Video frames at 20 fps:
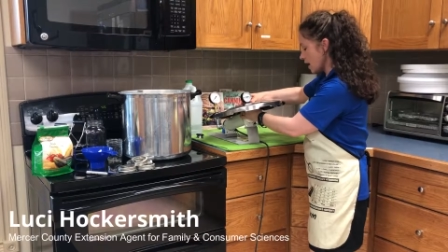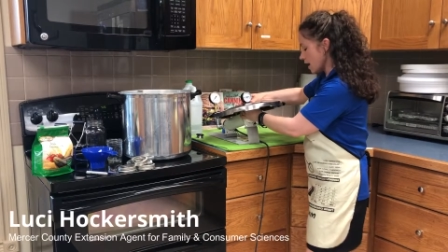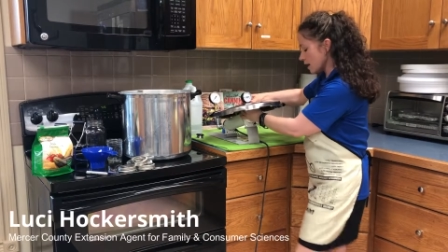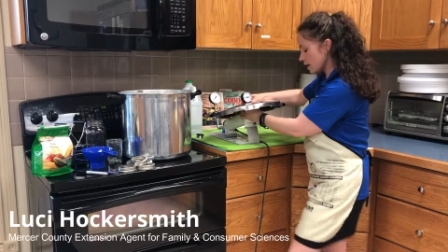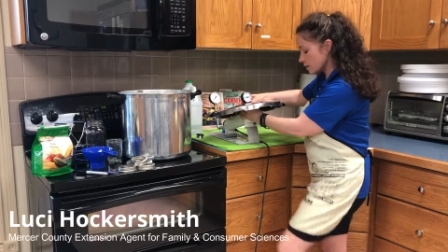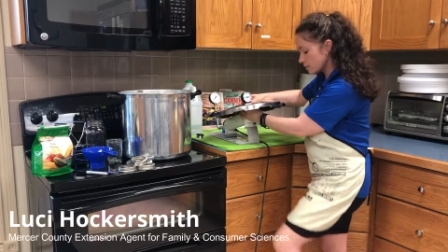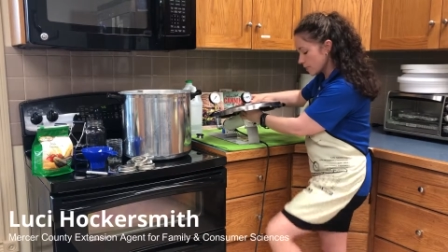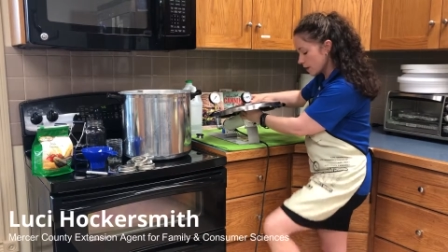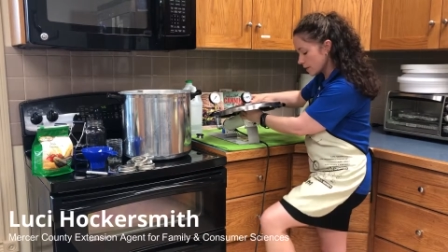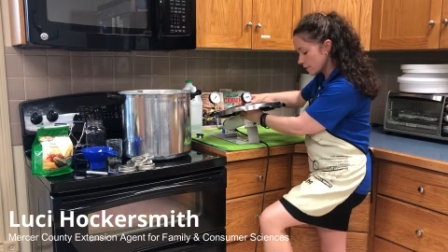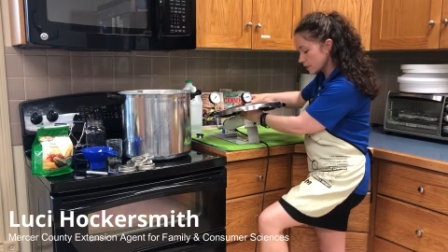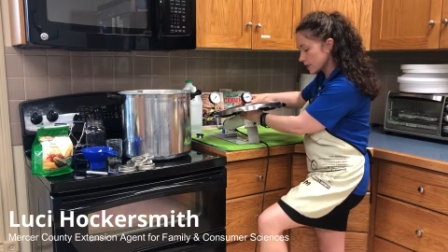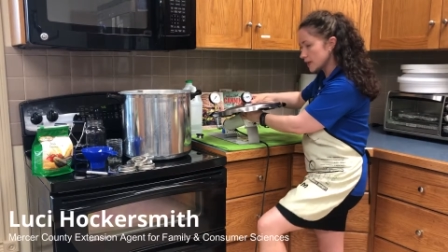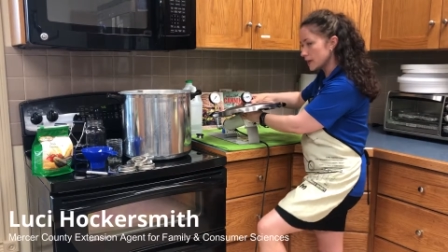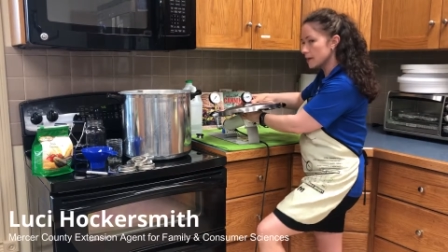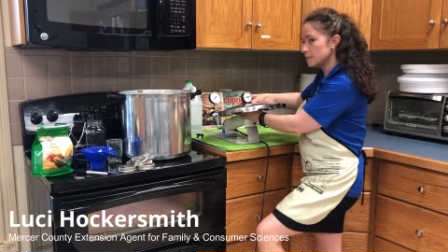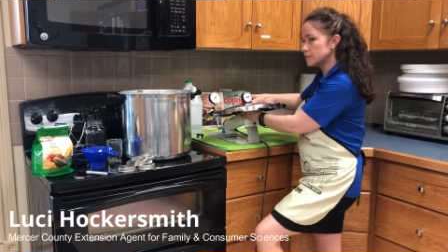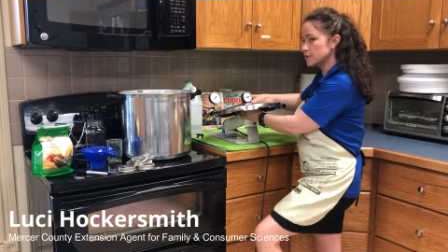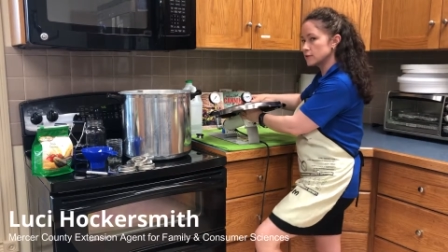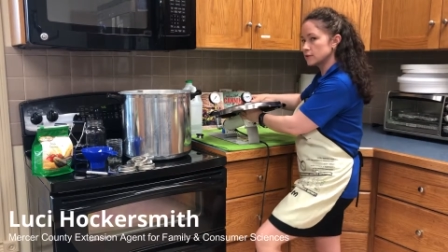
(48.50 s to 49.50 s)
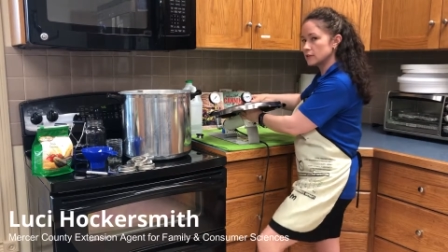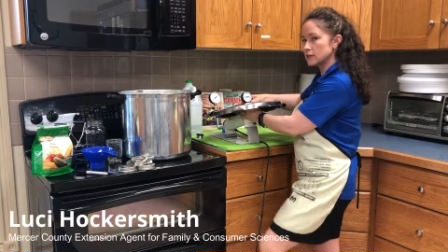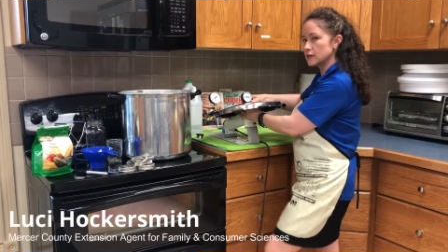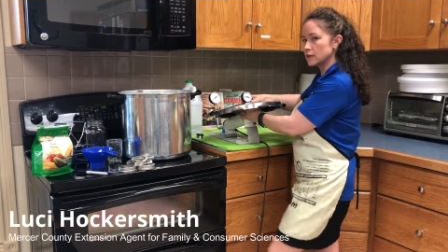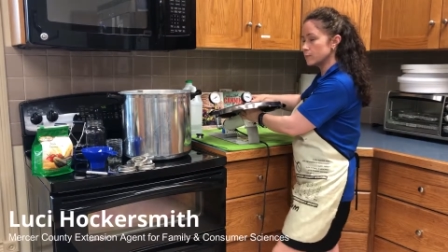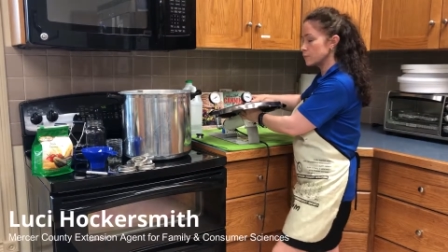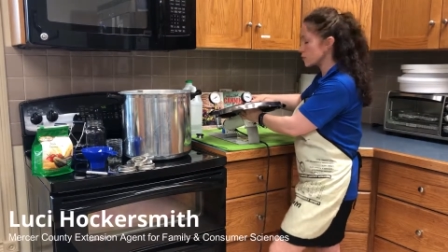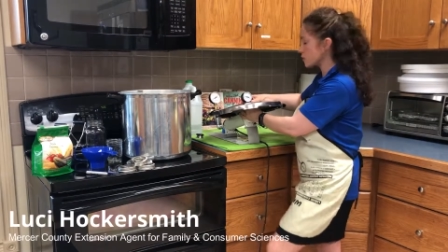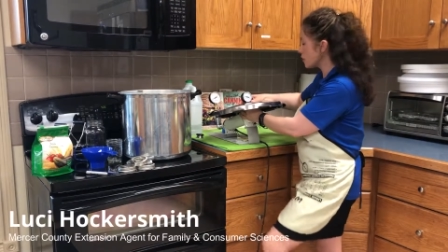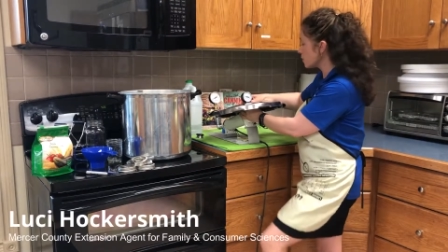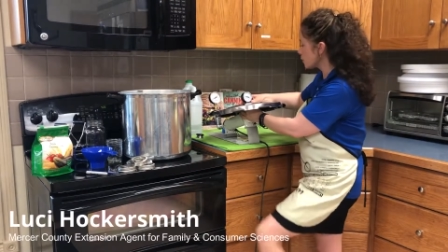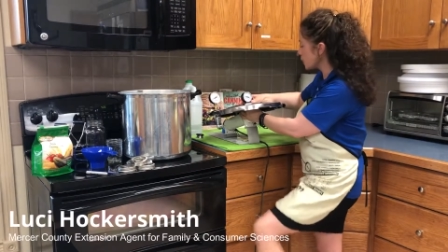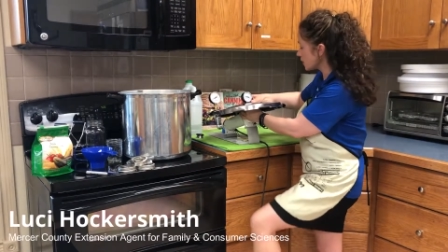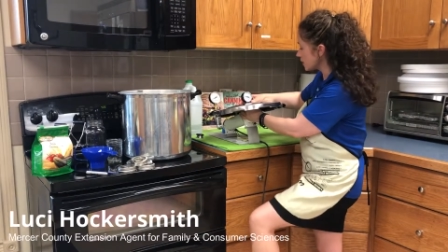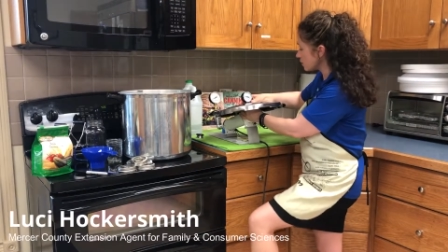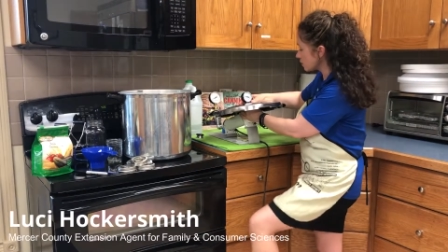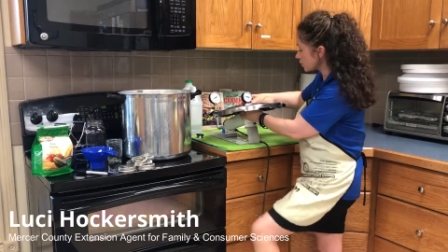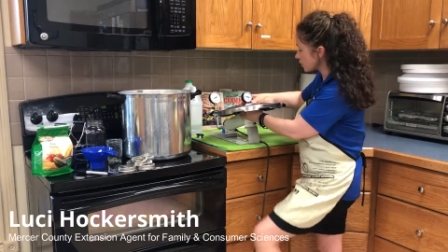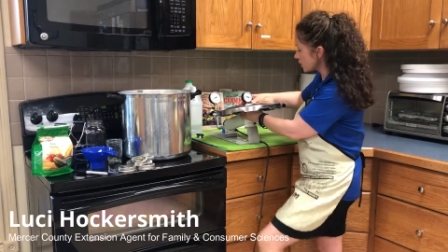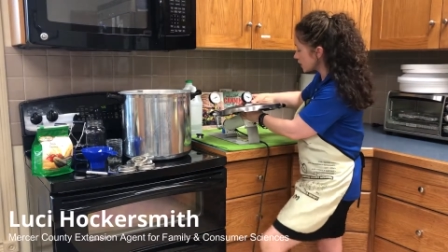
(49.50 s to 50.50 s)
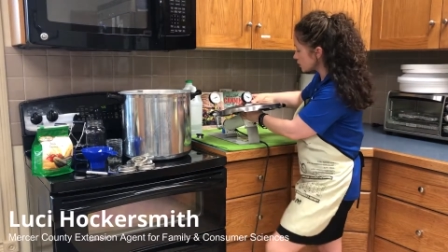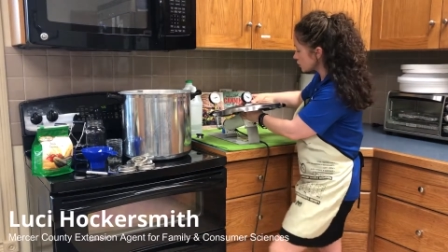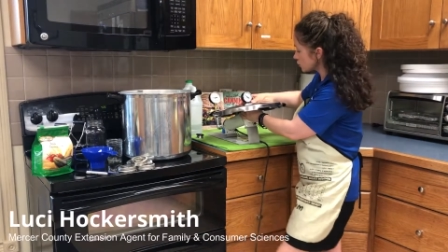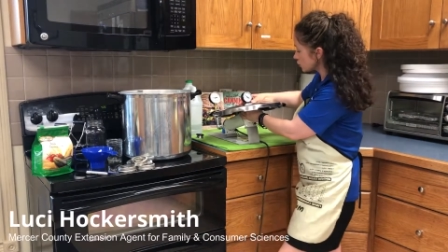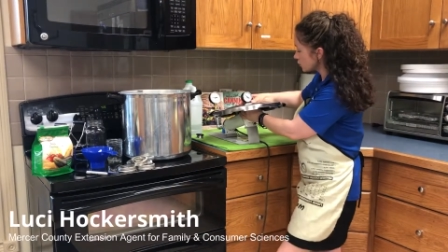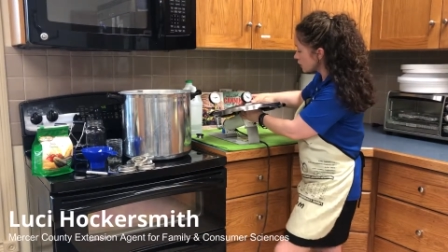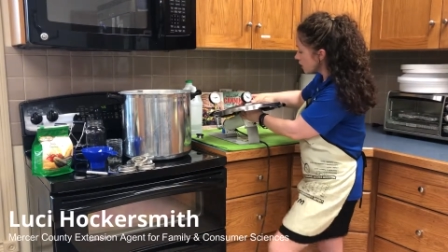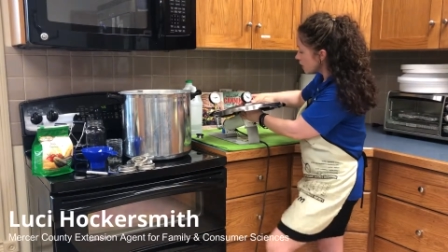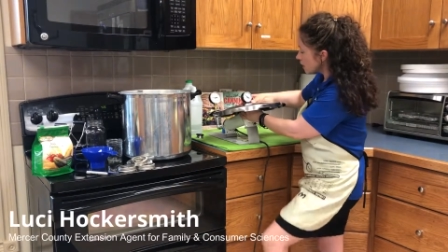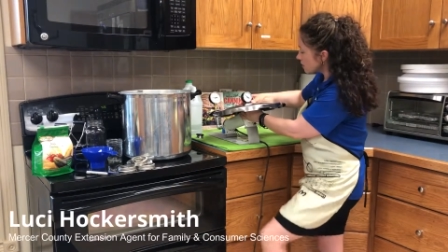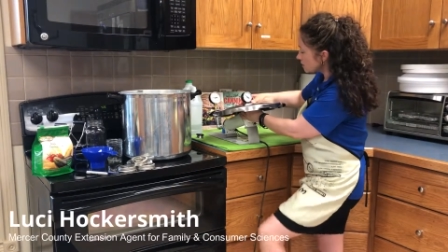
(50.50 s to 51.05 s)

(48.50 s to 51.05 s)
and pump it up to the appropriate pressure,